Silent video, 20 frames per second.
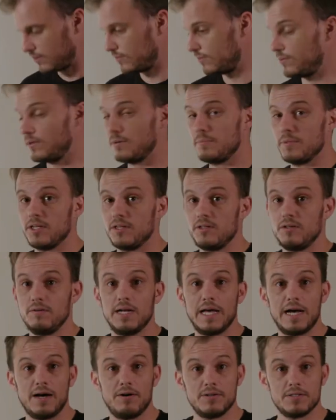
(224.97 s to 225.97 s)
What I'm going to do
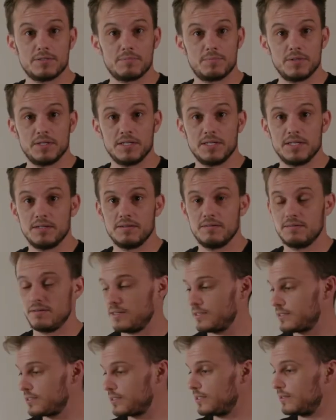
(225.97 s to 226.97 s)
now is put in
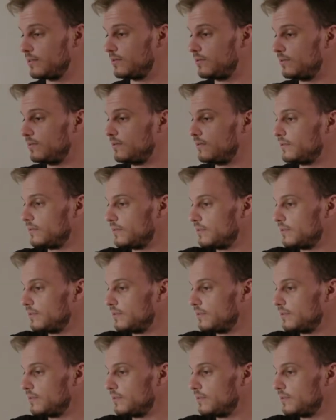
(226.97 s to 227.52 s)
a single.